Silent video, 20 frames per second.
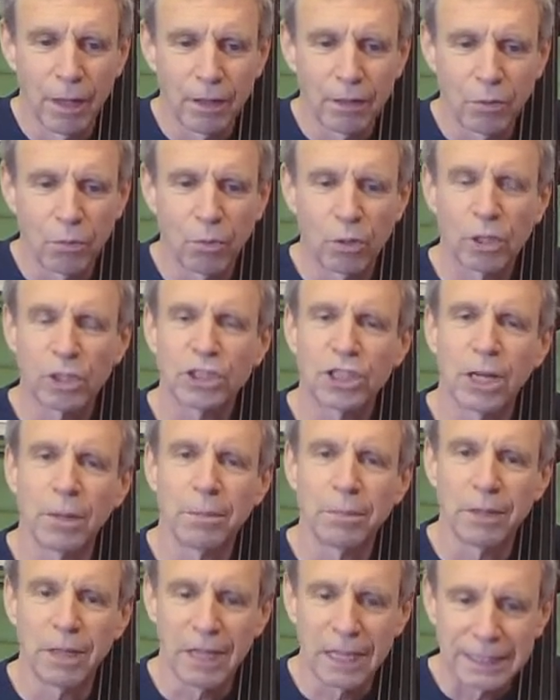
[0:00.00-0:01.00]
the
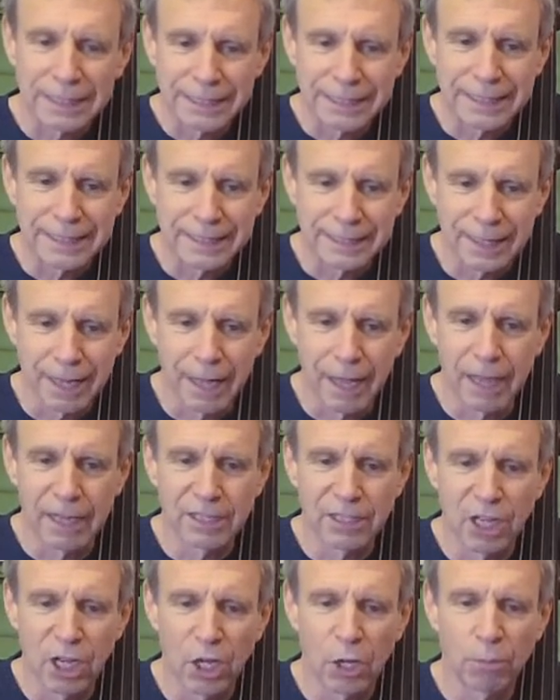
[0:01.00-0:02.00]
workshop is
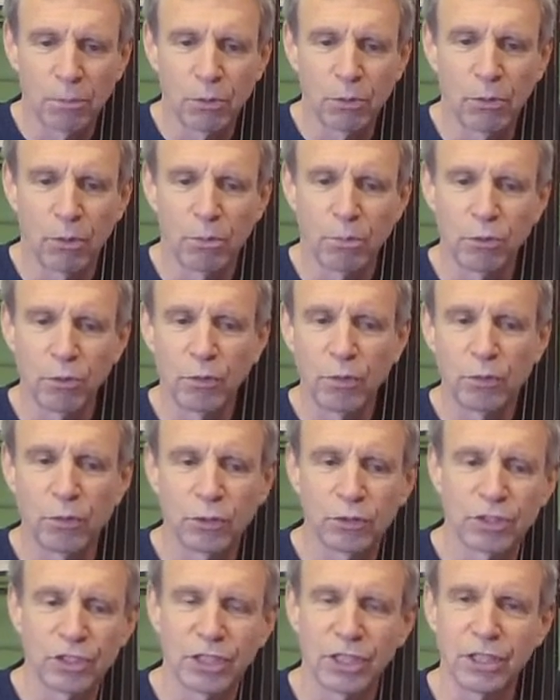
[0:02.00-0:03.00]
designed to help you improve
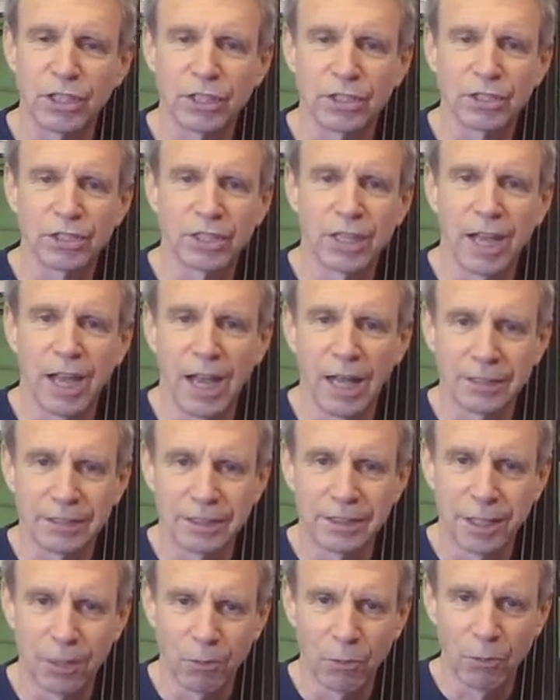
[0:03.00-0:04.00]
your skills as
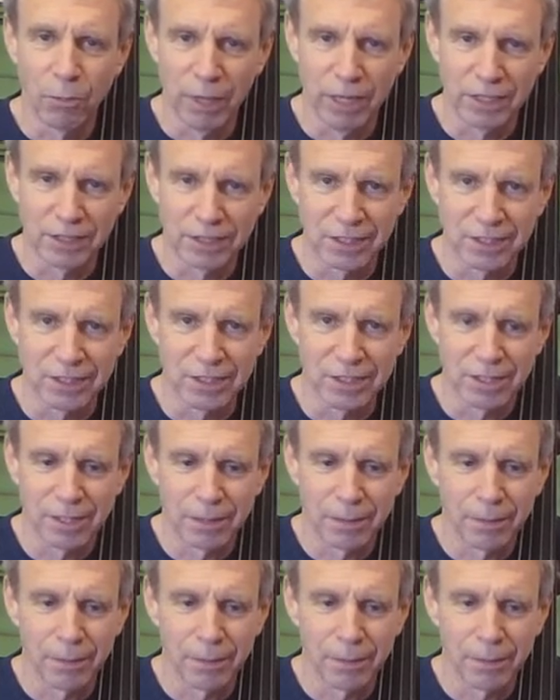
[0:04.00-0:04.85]
a double bassist.